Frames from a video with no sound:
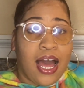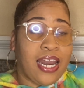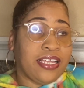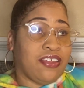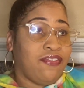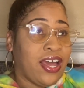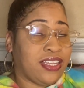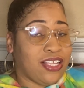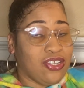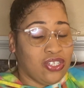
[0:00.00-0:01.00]
I like the
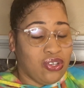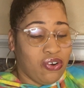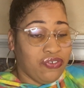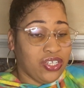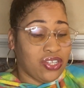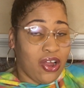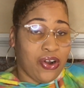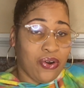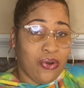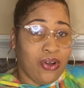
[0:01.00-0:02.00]
fact that the story
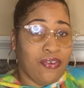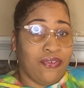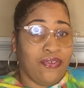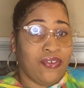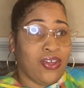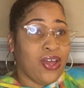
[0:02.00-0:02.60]
started off